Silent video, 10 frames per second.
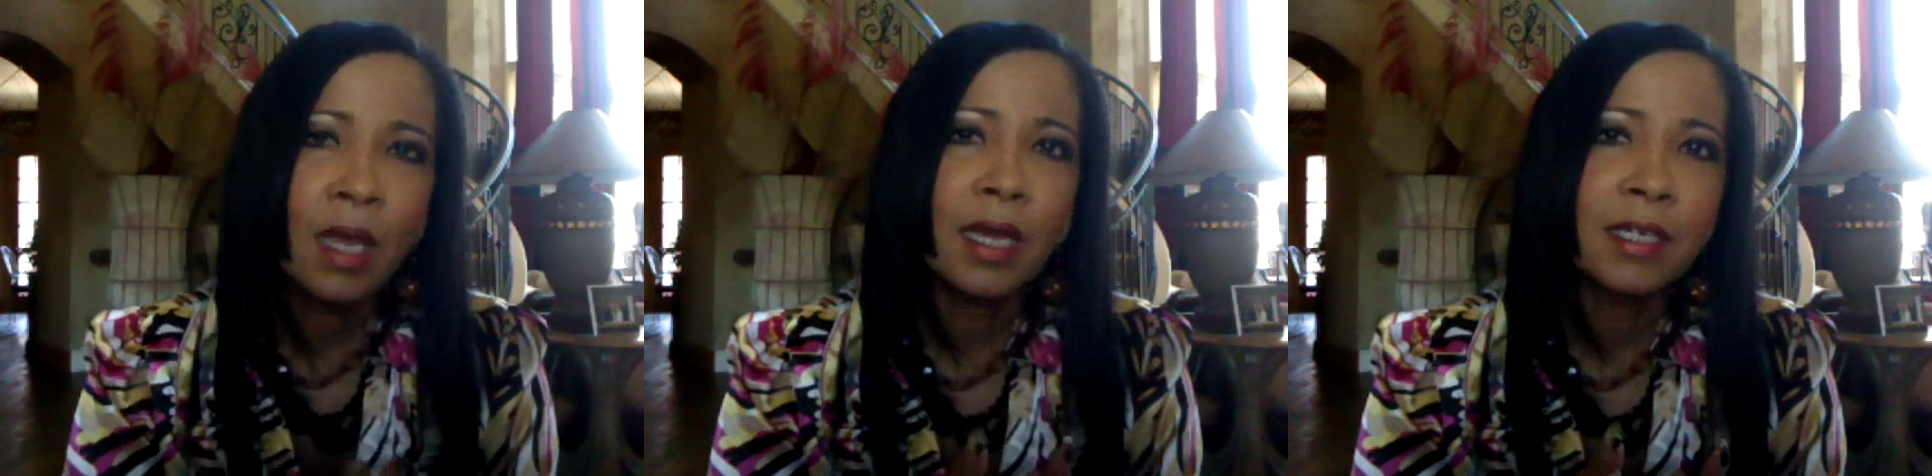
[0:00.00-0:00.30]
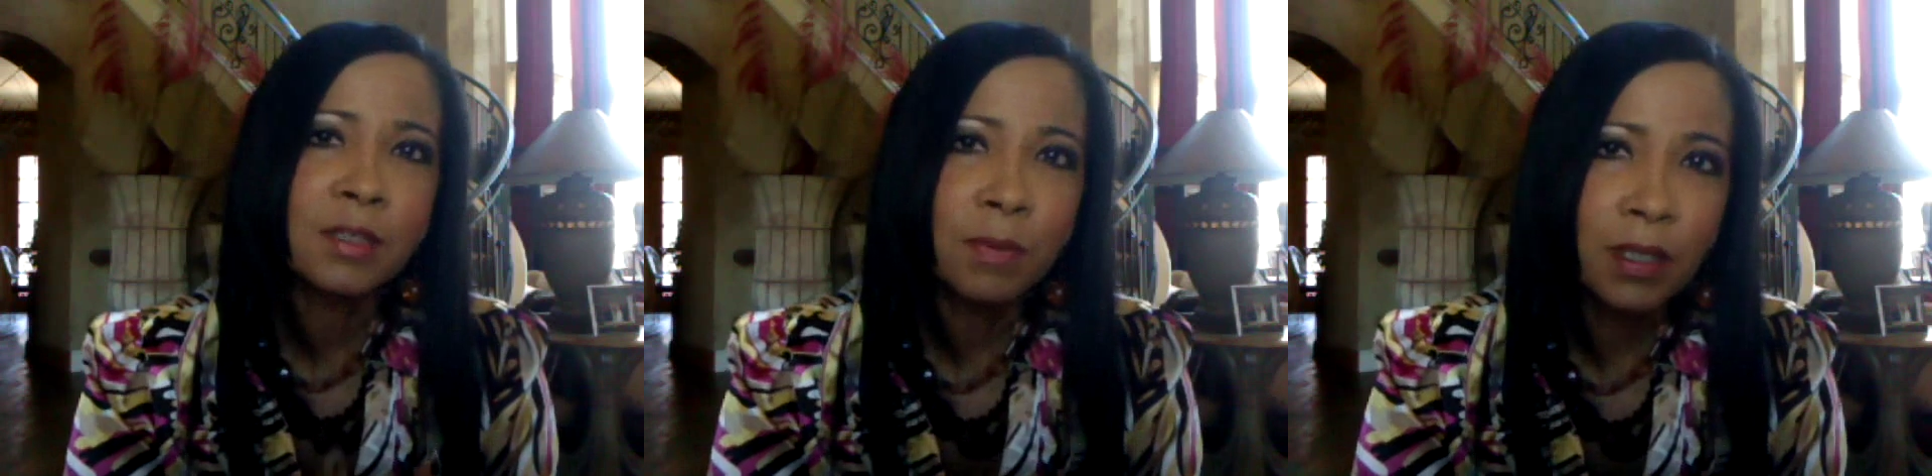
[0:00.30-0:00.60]

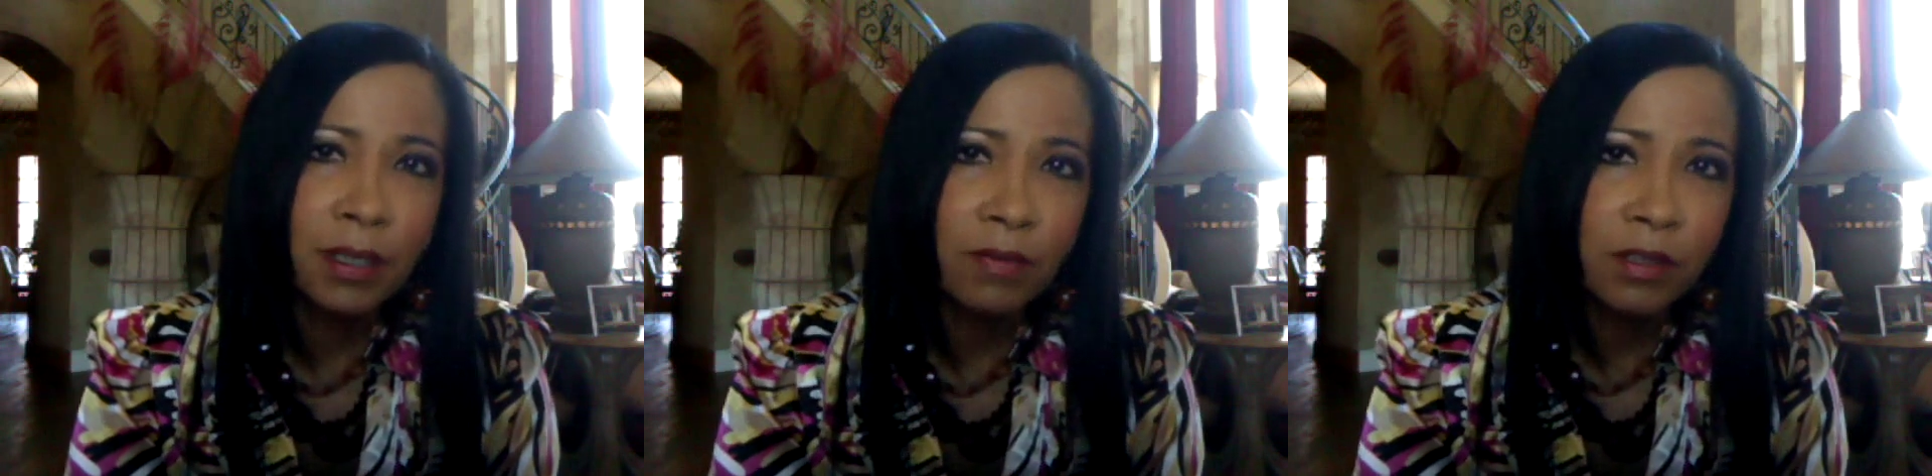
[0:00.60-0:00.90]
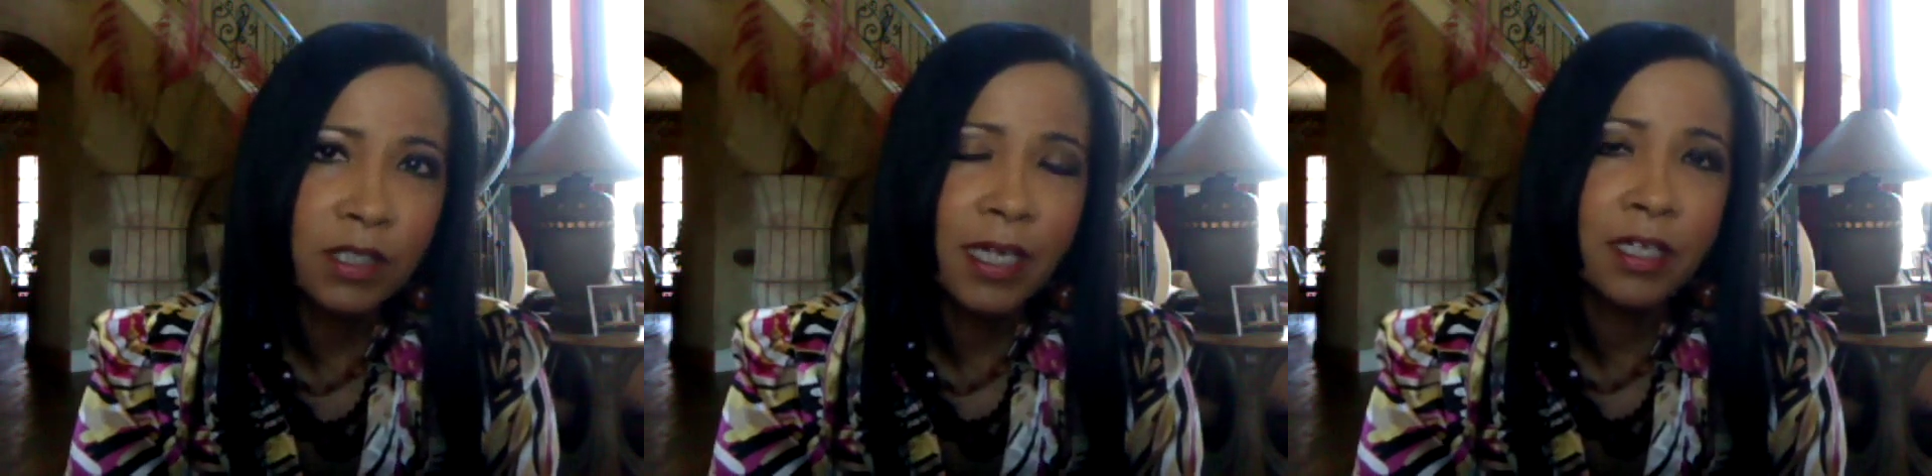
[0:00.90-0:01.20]
as
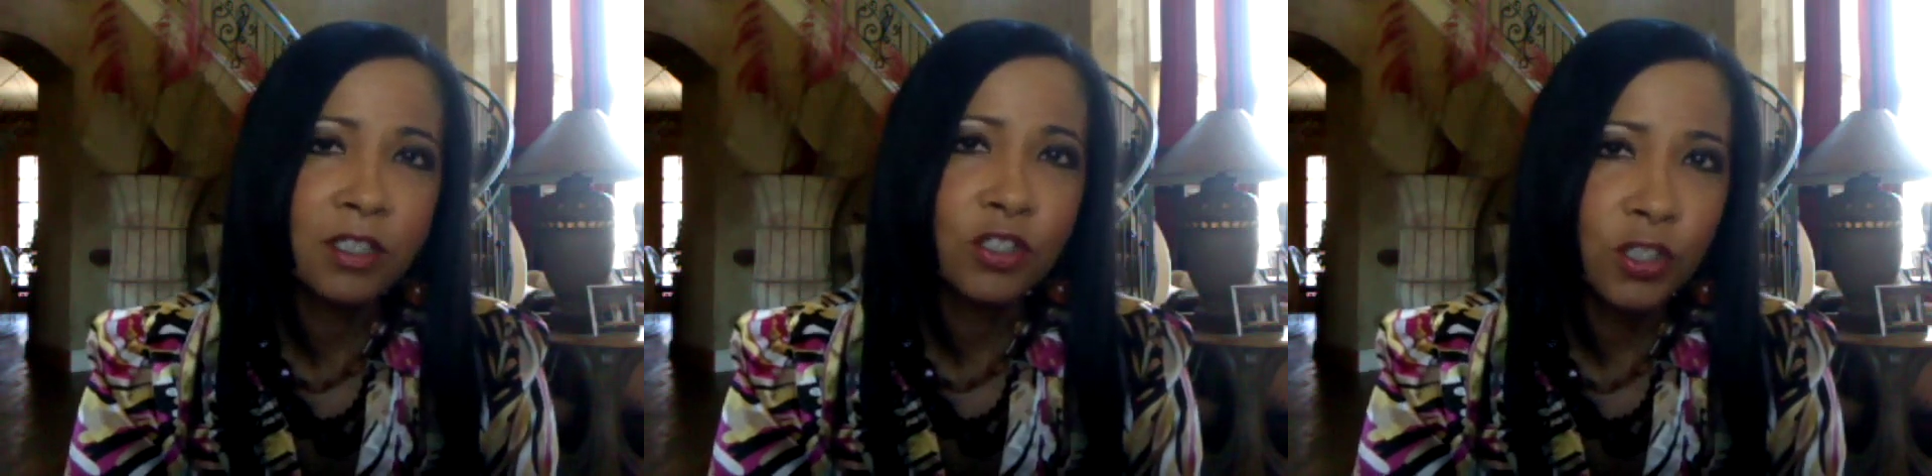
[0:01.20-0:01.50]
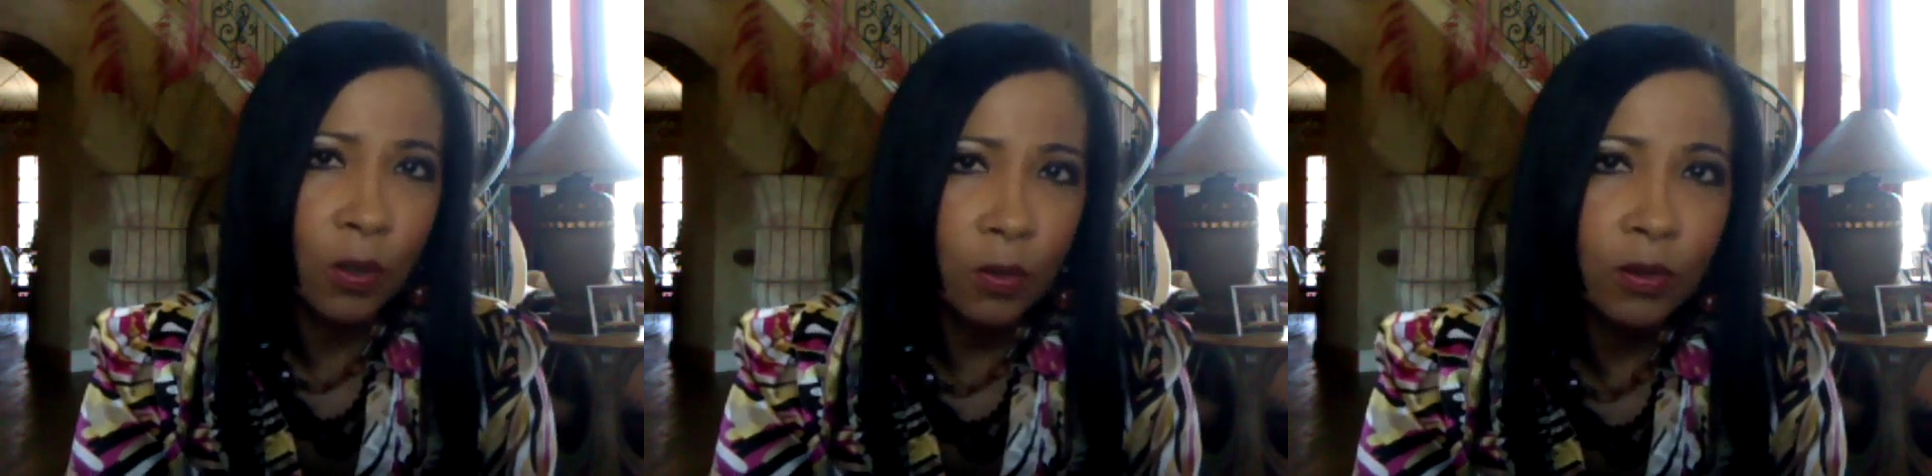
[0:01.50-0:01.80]
believers, standing
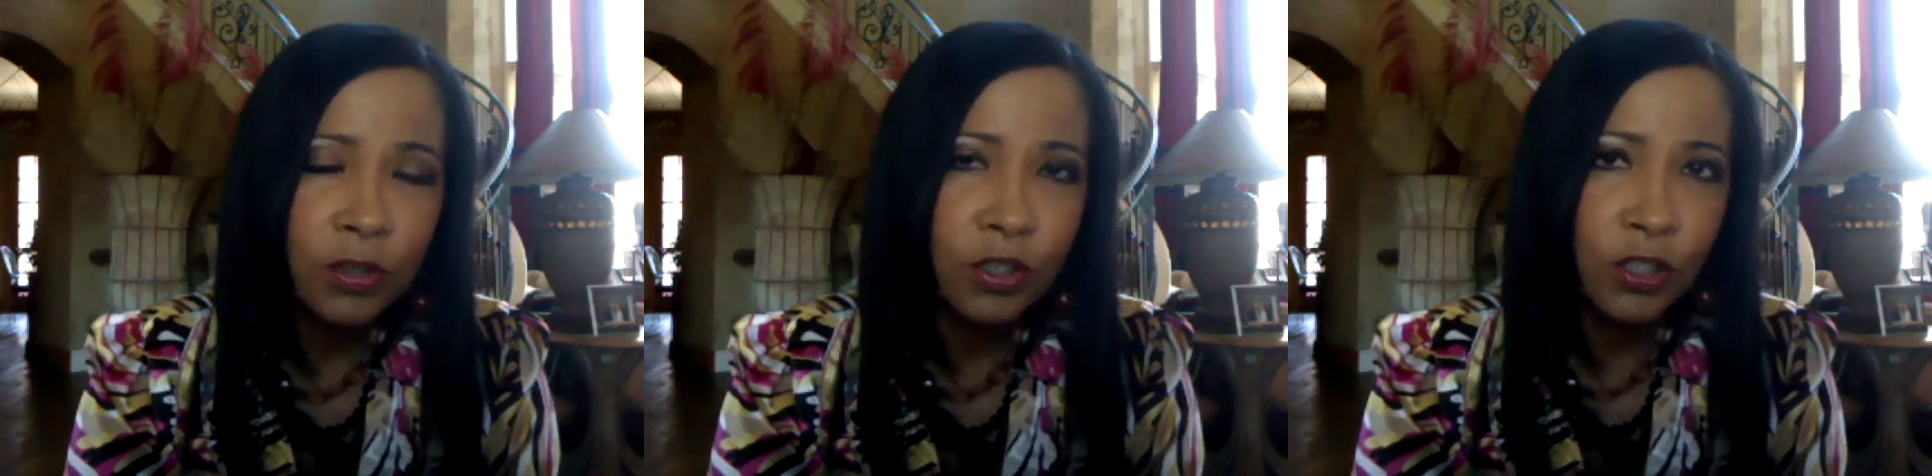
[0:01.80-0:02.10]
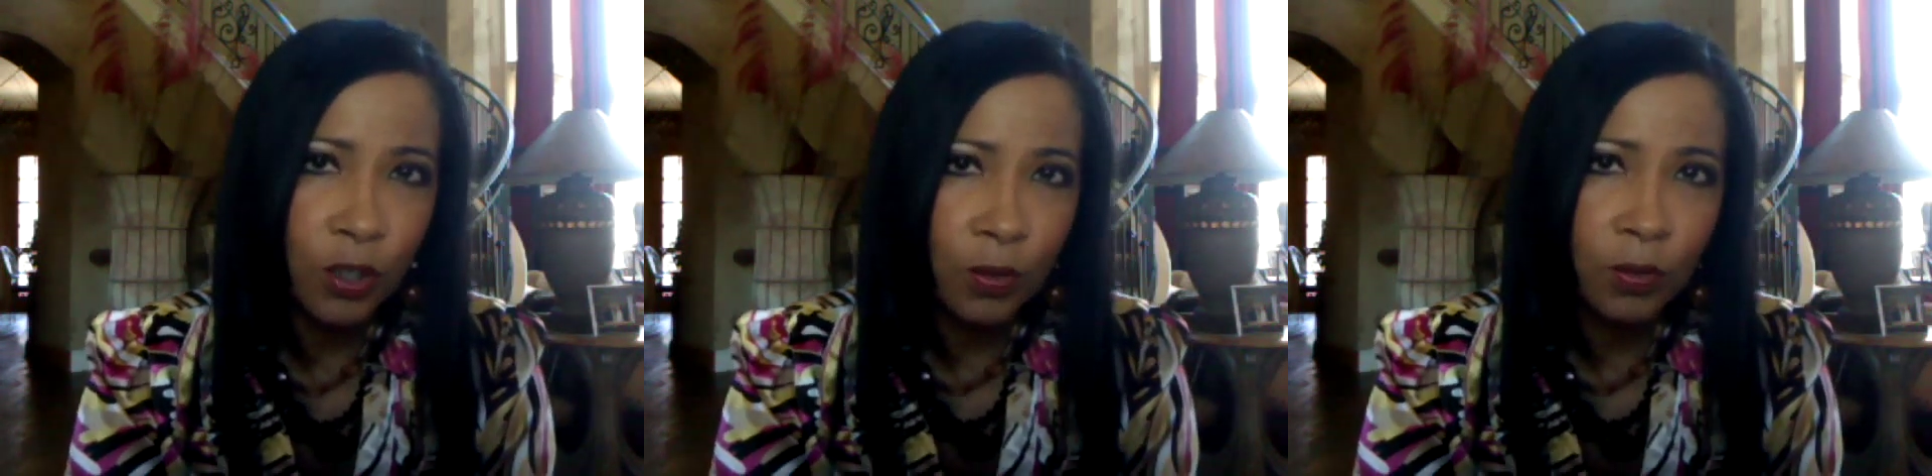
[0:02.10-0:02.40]
shoulder to
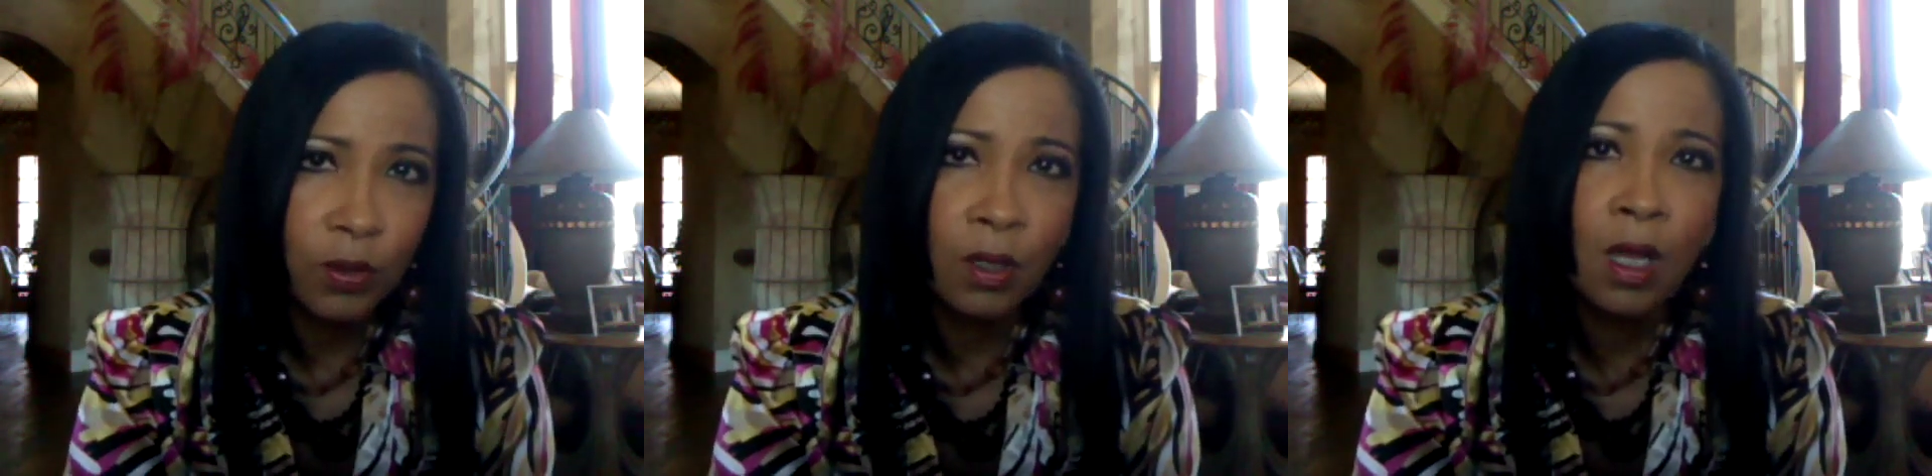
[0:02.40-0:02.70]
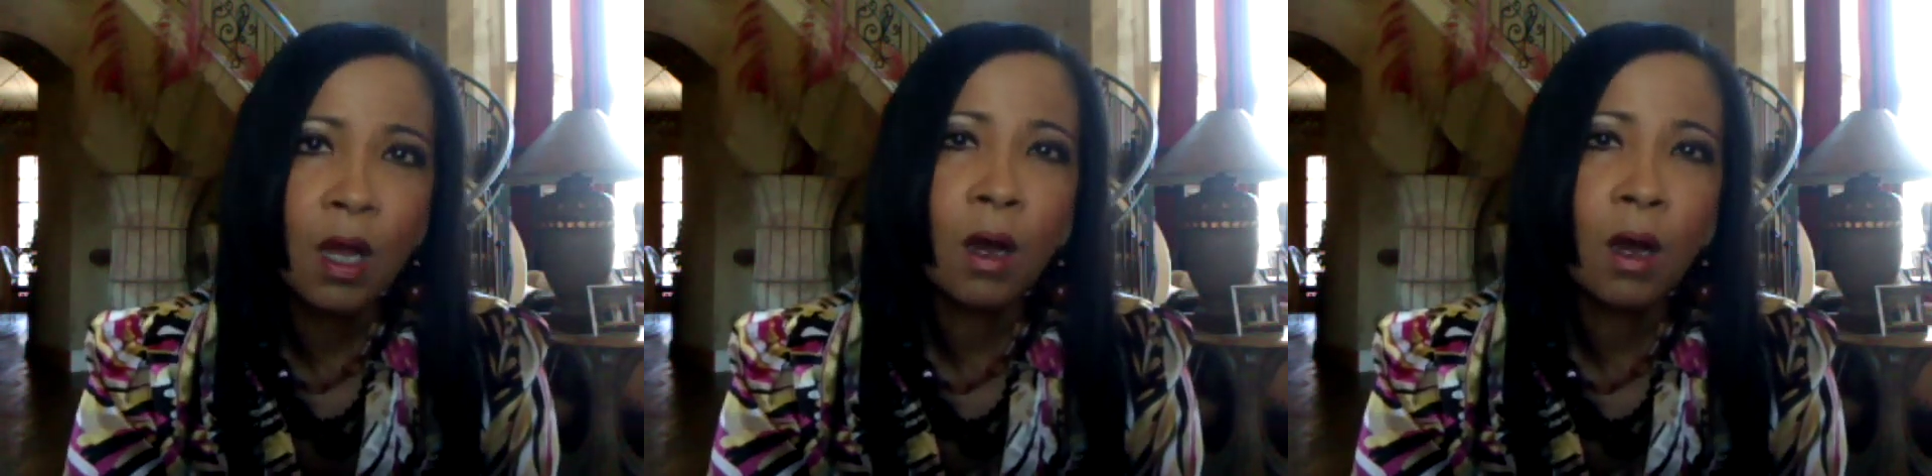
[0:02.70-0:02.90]
shoulder